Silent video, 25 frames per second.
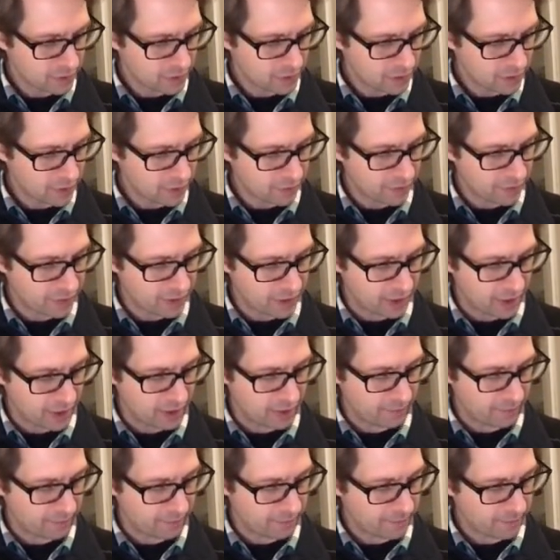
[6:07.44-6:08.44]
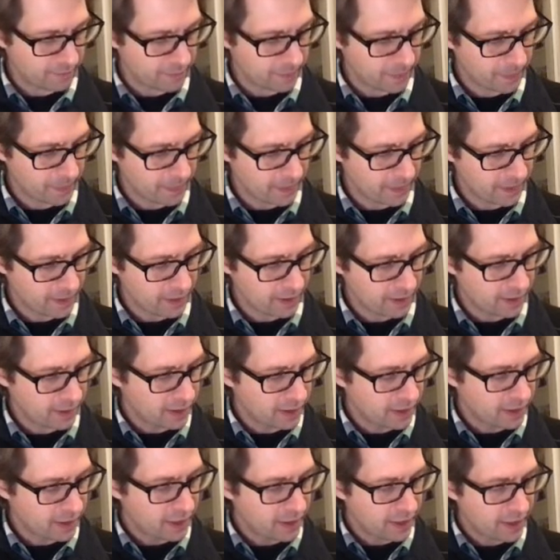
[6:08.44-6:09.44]
of theta.
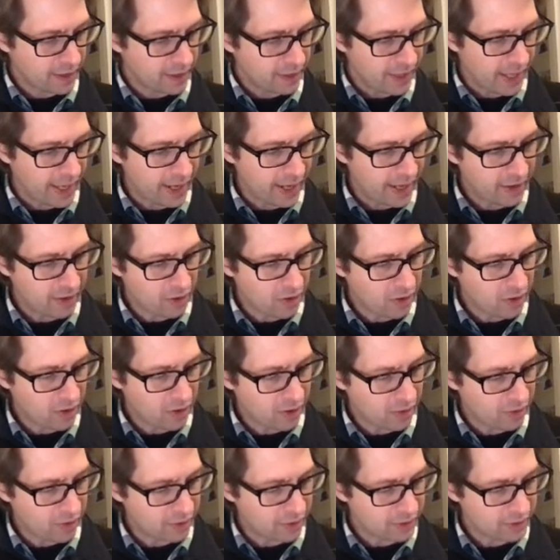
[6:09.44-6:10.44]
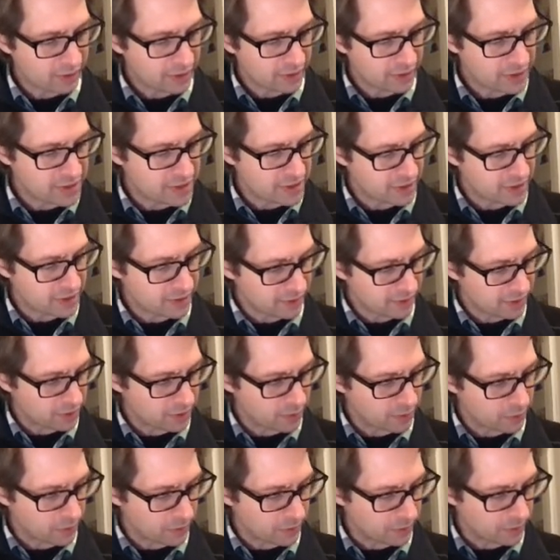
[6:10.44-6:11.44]
That all is still
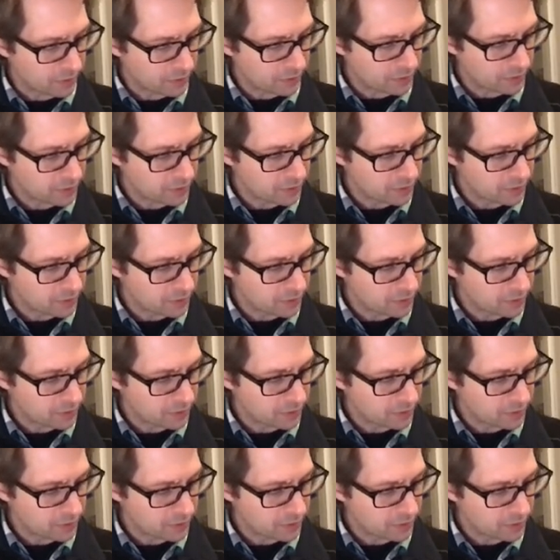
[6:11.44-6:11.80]
equal